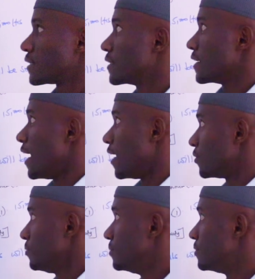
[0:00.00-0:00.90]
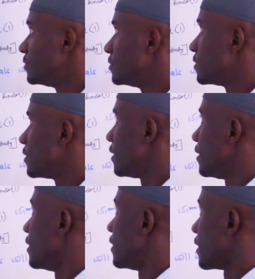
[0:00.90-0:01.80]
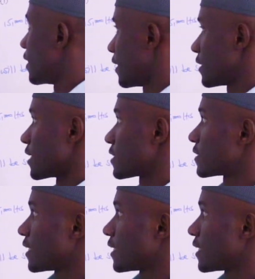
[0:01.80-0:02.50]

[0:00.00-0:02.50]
Now let us